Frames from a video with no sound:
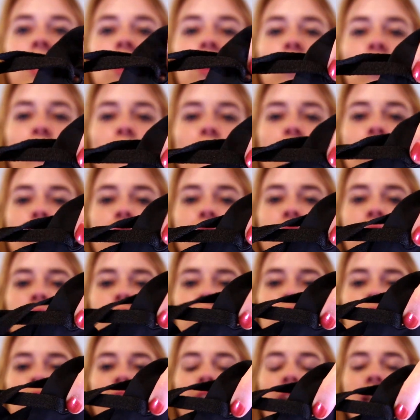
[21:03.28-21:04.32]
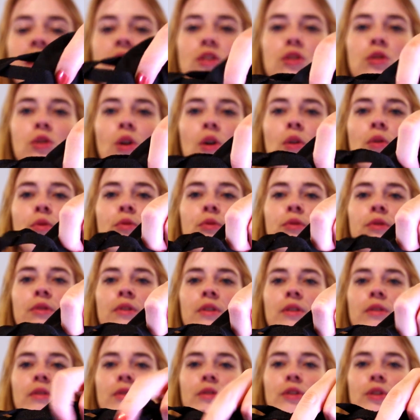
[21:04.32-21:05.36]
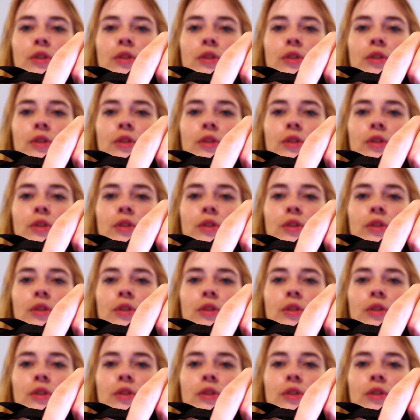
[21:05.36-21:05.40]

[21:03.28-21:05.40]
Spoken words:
holes. They're just like sewn.